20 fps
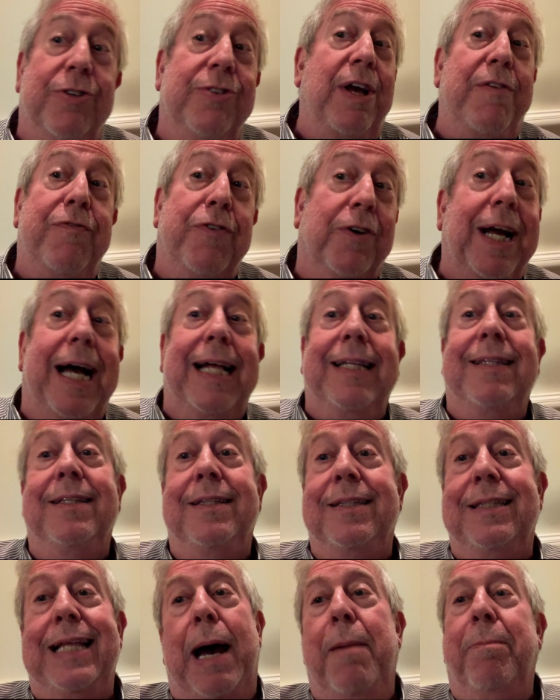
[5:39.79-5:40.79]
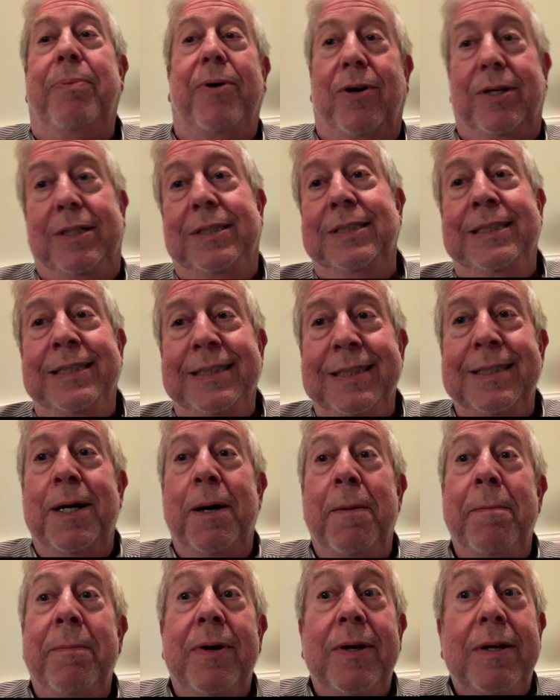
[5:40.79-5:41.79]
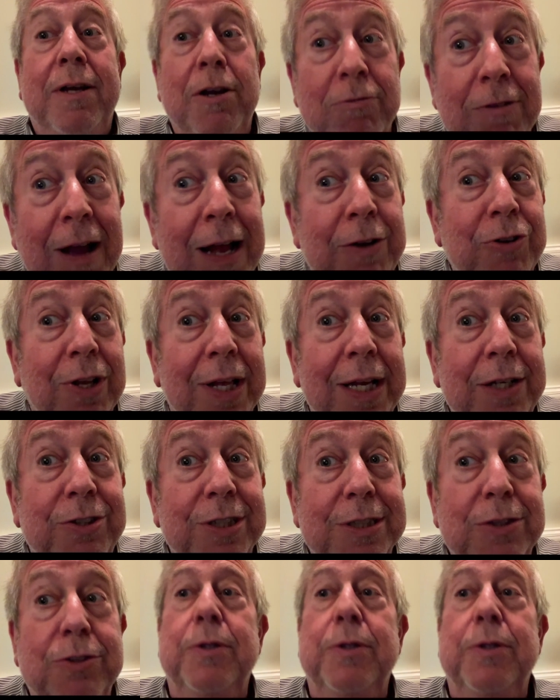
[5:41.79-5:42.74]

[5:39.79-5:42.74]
I forgot that part. Congratulations.